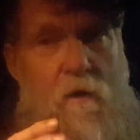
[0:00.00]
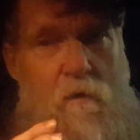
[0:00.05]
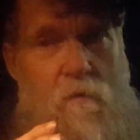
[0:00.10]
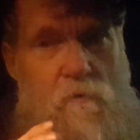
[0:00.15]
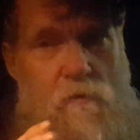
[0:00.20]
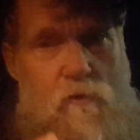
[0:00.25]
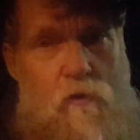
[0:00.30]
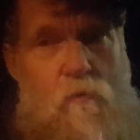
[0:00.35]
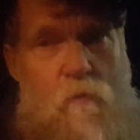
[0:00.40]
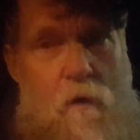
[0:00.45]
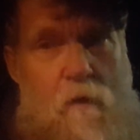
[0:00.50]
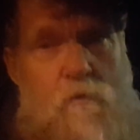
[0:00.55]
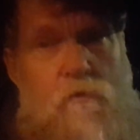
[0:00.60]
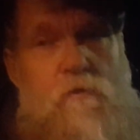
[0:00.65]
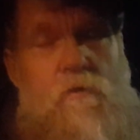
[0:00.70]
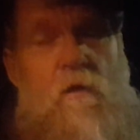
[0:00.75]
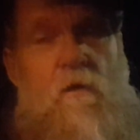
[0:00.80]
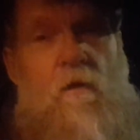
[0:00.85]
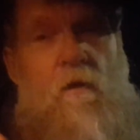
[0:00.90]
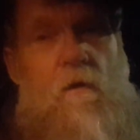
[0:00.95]
so
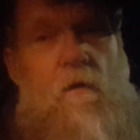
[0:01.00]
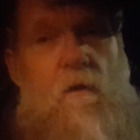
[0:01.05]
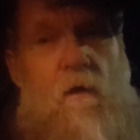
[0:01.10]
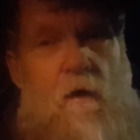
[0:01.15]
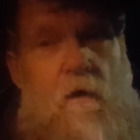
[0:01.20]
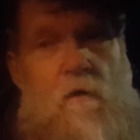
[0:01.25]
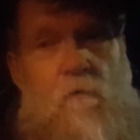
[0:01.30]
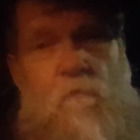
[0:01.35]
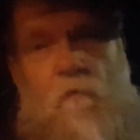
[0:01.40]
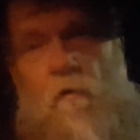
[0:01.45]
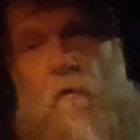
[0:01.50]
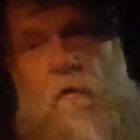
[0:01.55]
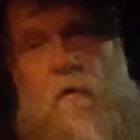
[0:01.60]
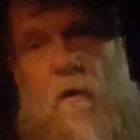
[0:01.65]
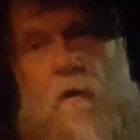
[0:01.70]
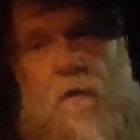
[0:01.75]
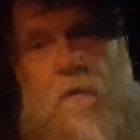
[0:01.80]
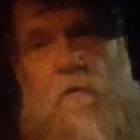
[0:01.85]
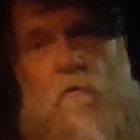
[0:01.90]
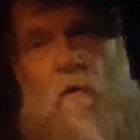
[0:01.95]
much at a very
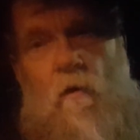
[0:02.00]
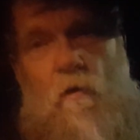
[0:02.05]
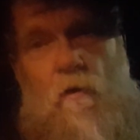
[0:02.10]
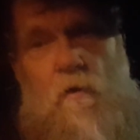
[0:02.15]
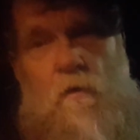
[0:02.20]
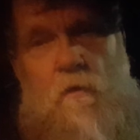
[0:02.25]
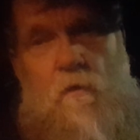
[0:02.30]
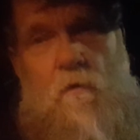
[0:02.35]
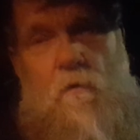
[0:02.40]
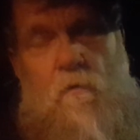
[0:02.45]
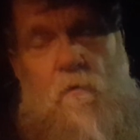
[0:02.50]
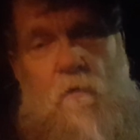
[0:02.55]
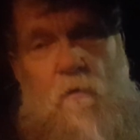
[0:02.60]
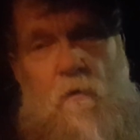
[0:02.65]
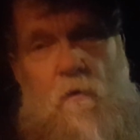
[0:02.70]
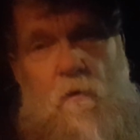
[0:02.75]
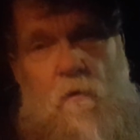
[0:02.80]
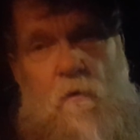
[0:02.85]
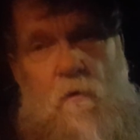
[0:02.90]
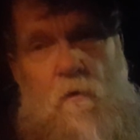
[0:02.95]
high dollar.
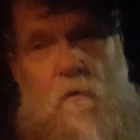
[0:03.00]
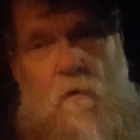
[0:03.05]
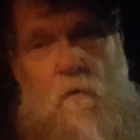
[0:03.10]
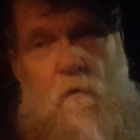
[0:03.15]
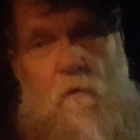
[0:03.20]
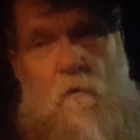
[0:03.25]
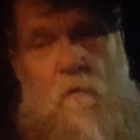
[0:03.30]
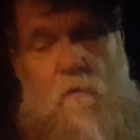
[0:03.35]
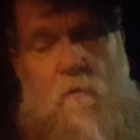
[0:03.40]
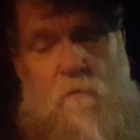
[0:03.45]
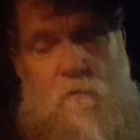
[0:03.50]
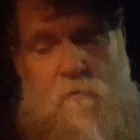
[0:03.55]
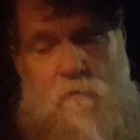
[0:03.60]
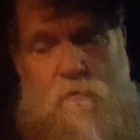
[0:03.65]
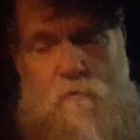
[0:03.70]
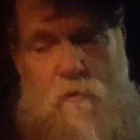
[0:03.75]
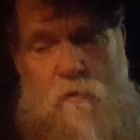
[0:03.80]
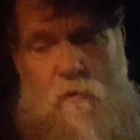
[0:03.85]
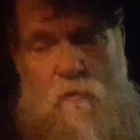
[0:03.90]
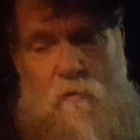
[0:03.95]

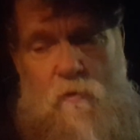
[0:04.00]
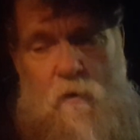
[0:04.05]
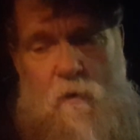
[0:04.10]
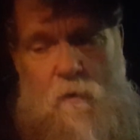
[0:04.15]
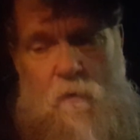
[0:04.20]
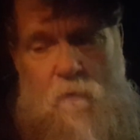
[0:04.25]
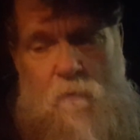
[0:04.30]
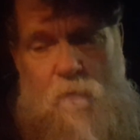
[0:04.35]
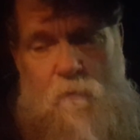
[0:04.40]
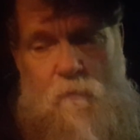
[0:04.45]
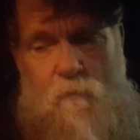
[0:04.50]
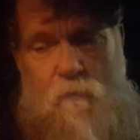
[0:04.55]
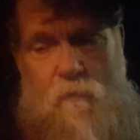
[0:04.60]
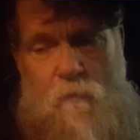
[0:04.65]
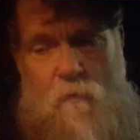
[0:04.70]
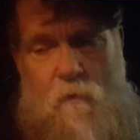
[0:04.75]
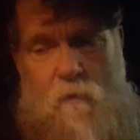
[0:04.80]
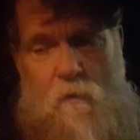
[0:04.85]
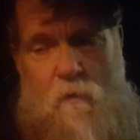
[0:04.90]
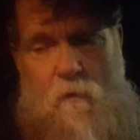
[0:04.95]
So
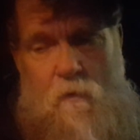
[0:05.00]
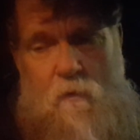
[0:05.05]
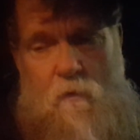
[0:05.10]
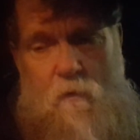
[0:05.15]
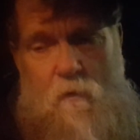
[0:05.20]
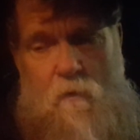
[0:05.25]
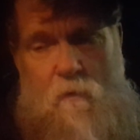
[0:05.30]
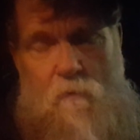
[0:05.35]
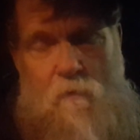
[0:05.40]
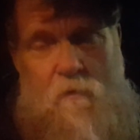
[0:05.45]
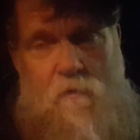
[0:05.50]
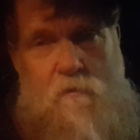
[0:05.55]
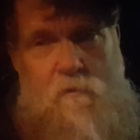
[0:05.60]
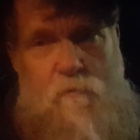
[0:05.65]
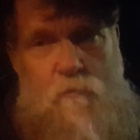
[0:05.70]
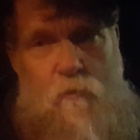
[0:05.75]
this is